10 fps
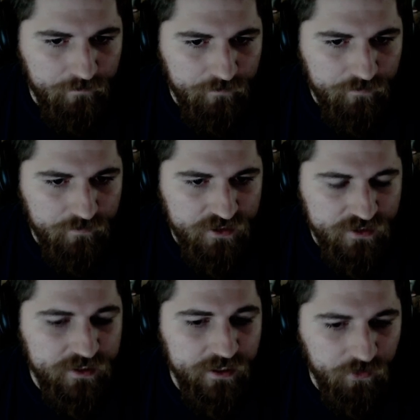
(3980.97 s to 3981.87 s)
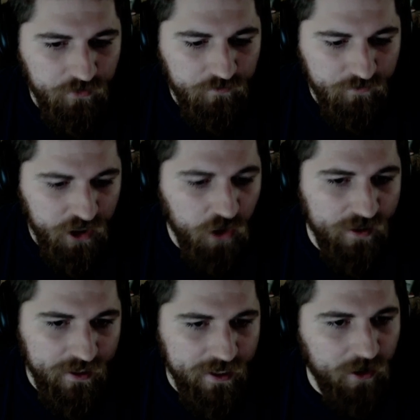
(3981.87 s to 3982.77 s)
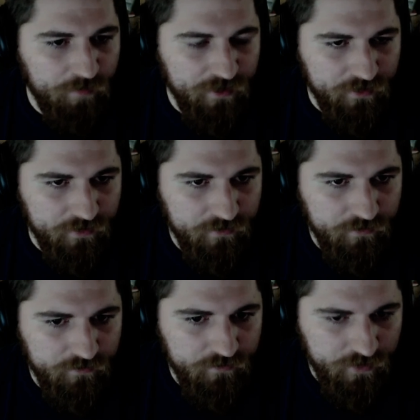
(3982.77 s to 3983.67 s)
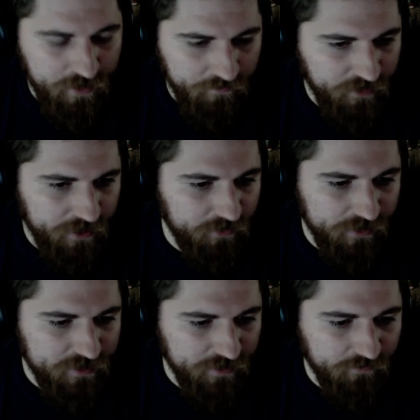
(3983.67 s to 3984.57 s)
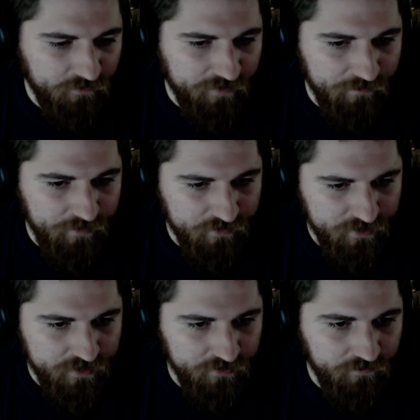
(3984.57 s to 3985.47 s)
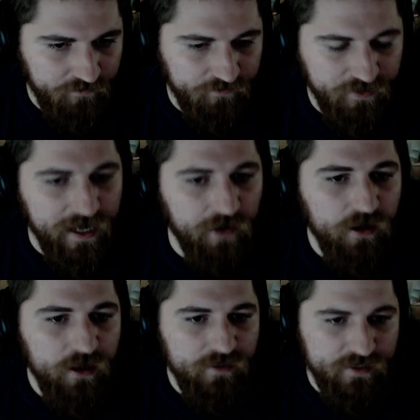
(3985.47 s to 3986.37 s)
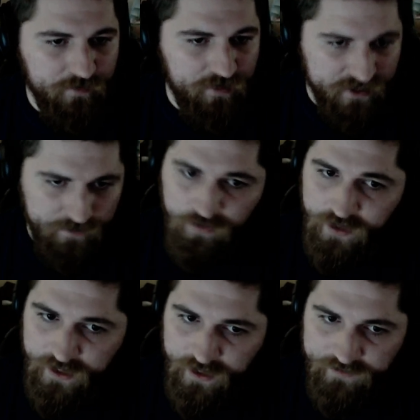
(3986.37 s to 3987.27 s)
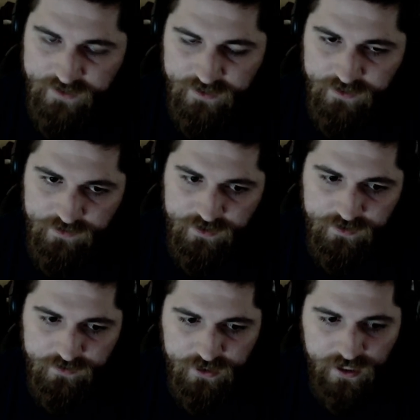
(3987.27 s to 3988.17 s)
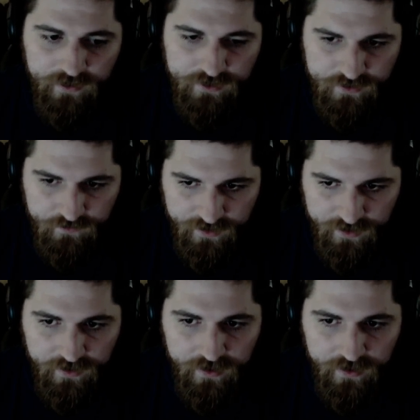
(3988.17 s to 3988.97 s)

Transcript: still for going and helping, even killing these level 5 beetles as a level 50? Now, this can be exploited, obviously, and there's challenges with it.